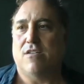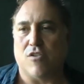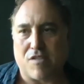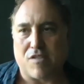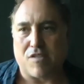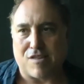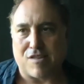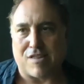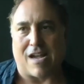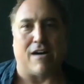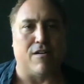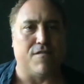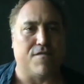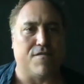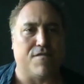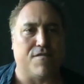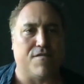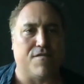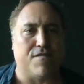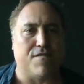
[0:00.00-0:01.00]
you know
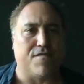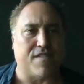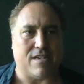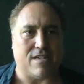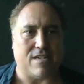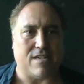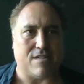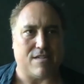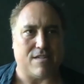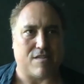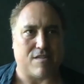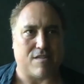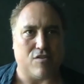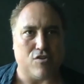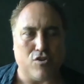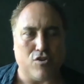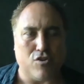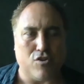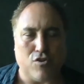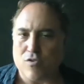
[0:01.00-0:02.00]
solving
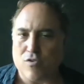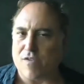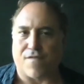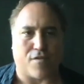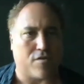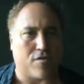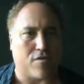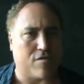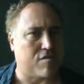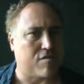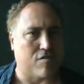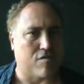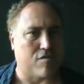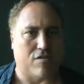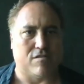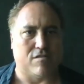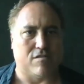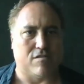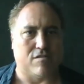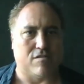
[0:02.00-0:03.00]
these
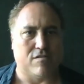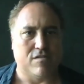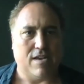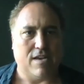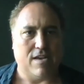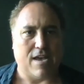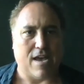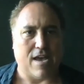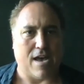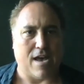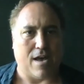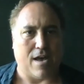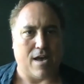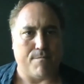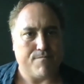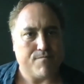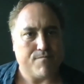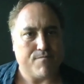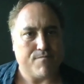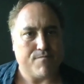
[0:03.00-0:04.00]
universal
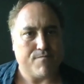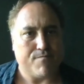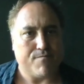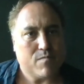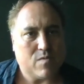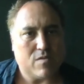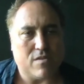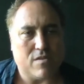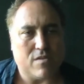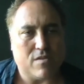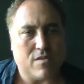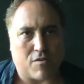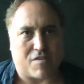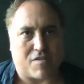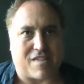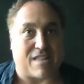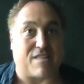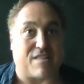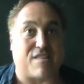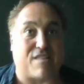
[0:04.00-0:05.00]
um, you
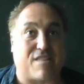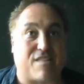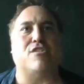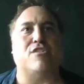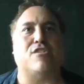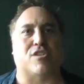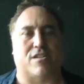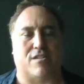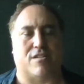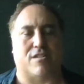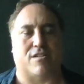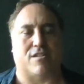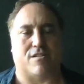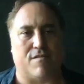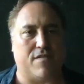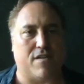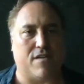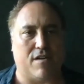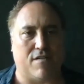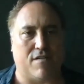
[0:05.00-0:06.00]
know
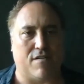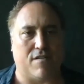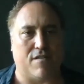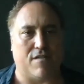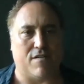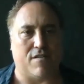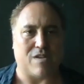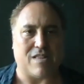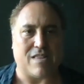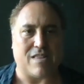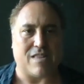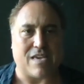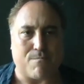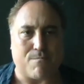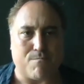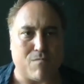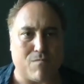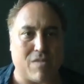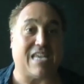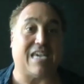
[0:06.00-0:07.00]
sensations of of
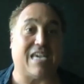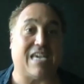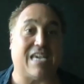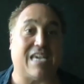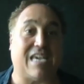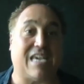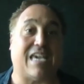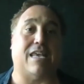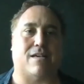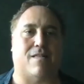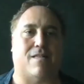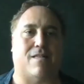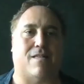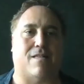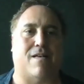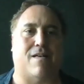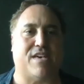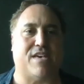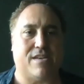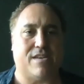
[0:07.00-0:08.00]
really mitigating
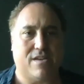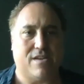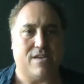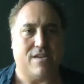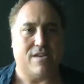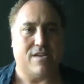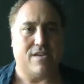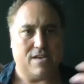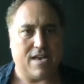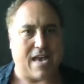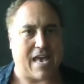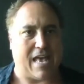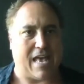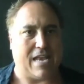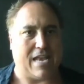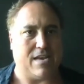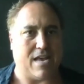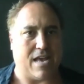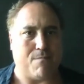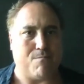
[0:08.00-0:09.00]
climate
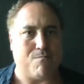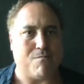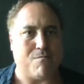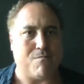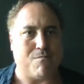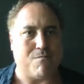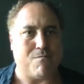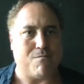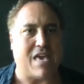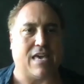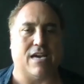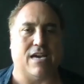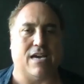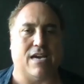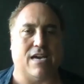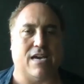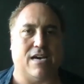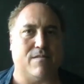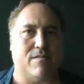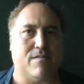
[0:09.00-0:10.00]
and and
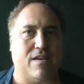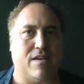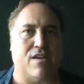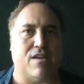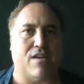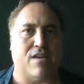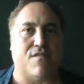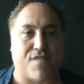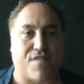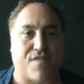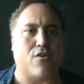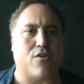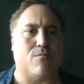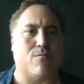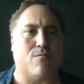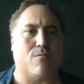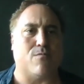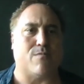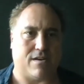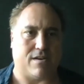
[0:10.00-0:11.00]
making uh, an
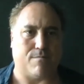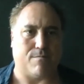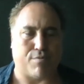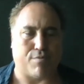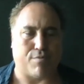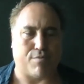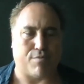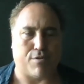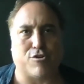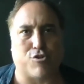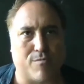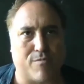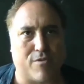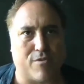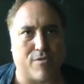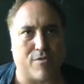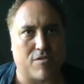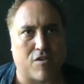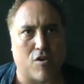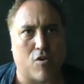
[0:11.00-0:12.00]
environment
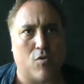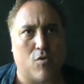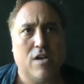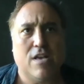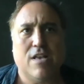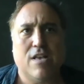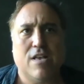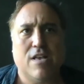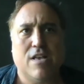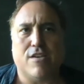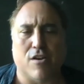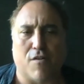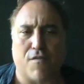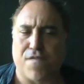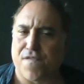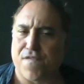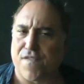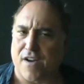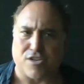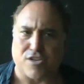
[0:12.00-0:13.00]
pleasurable so
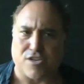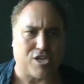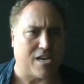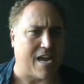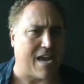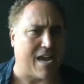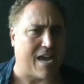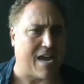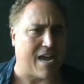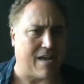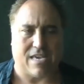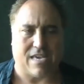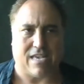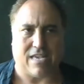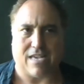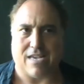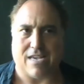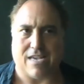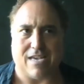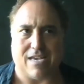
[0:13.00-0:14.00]
you know
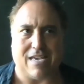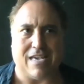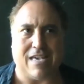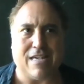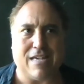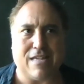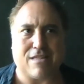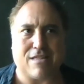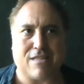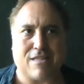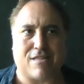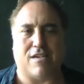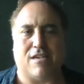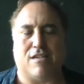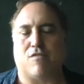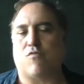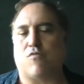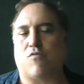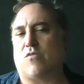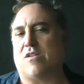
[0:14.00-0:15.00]
functionality
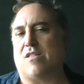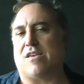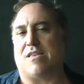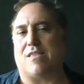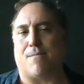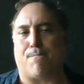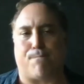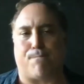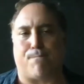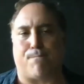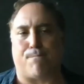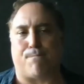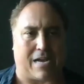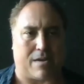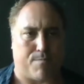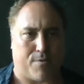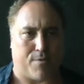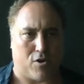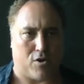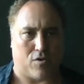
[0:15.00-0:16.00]
is is really the
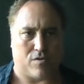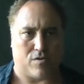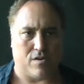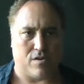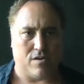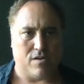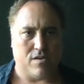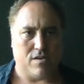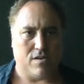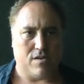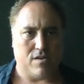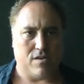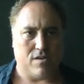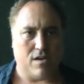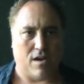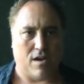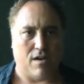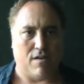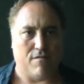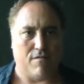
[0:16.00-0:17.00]
backbone
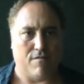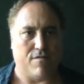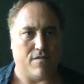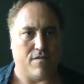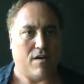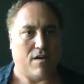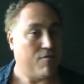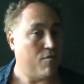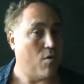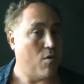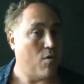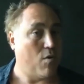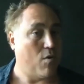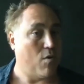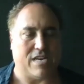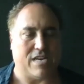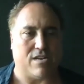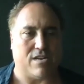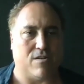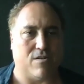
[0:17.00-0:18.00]
of of what
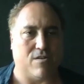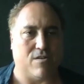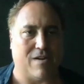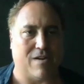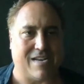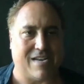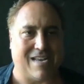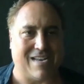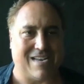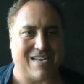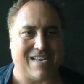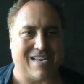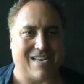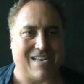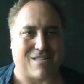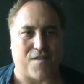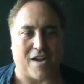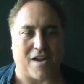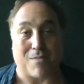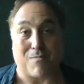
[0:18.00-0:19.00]
we do and, and it's
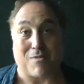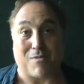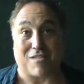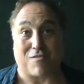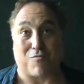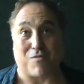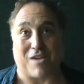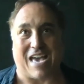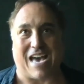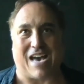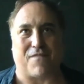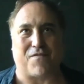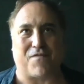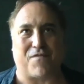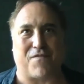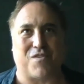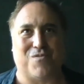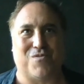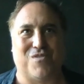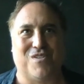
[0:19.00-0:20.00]
funny because we have
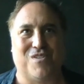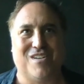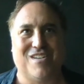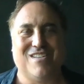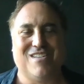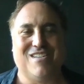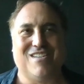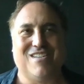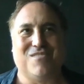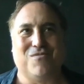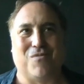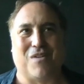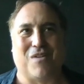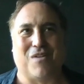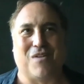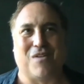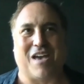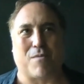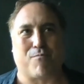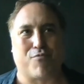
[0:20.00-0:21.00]
to we
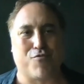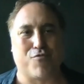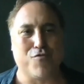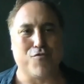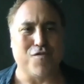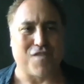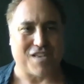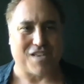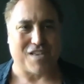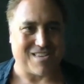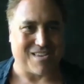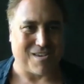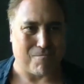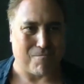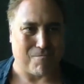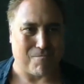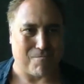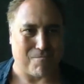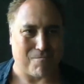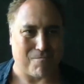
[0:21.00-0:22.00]
have to prove it to
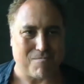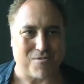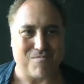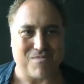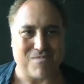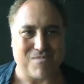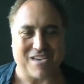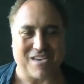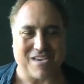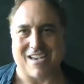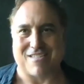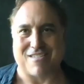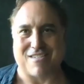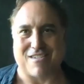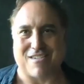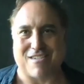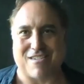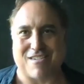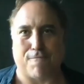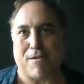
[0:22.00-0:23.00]
people
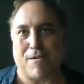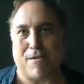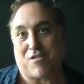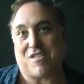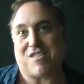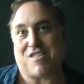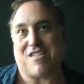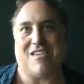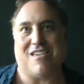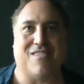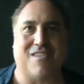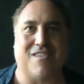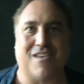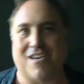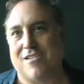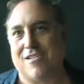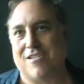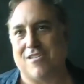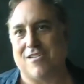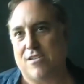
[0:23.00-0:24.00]
because you know people see
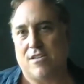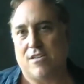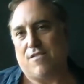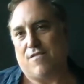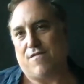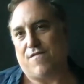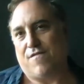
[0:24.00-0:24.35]
the